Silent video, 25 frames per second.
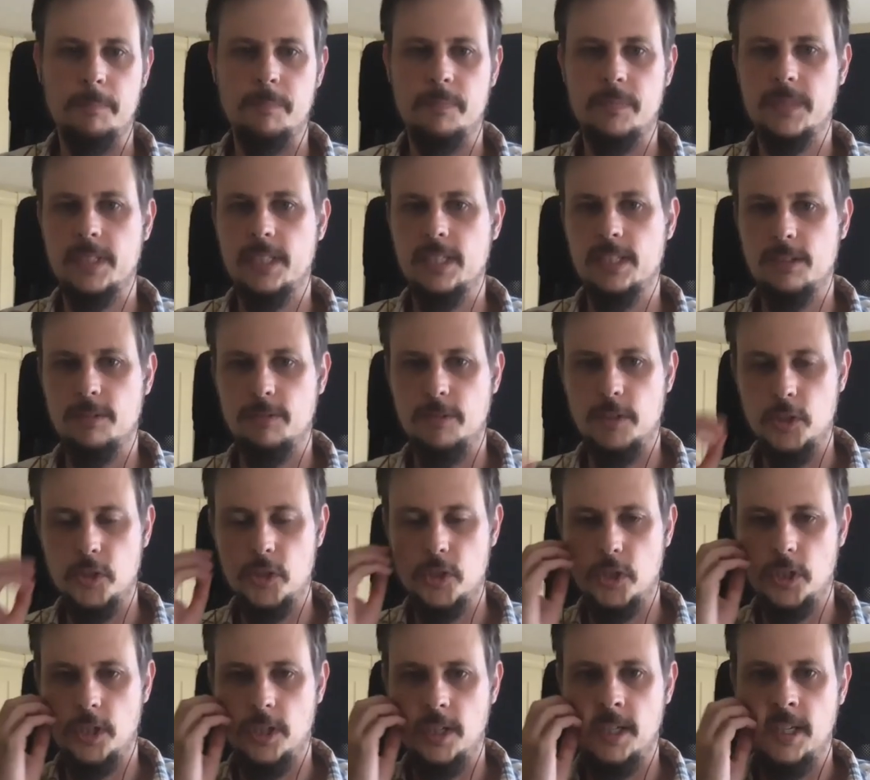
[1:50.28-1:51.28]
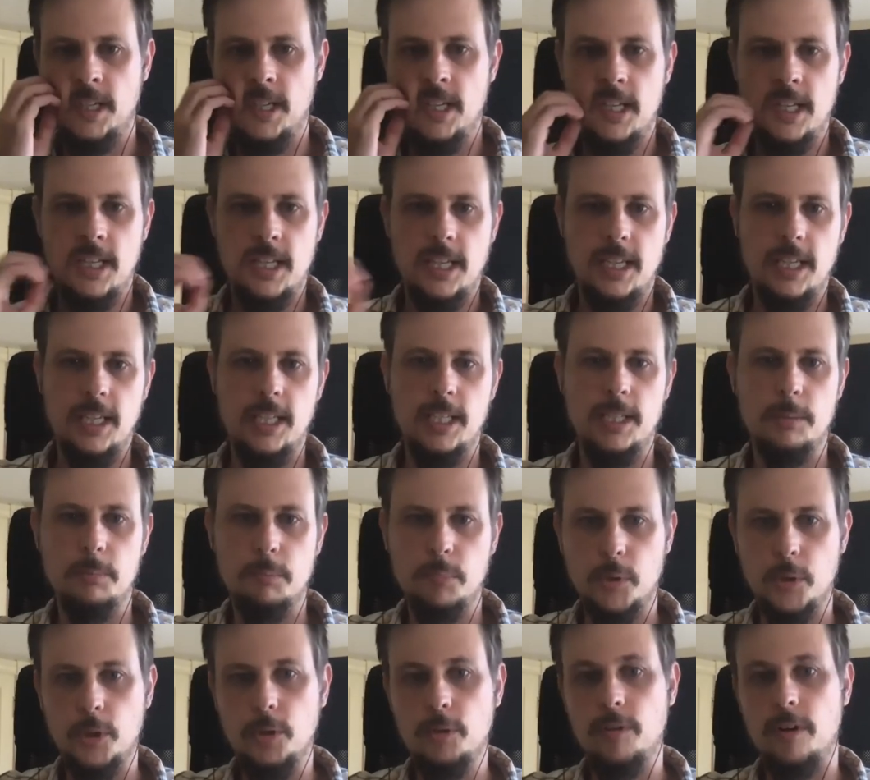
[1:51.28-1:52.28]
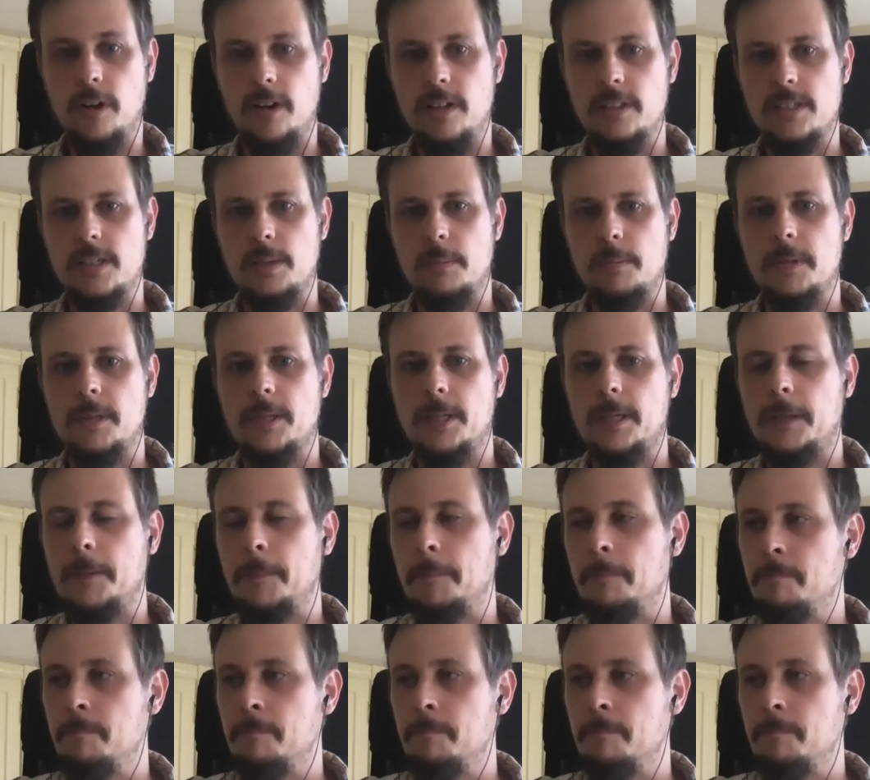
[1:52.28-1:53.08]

in the future and improve on something.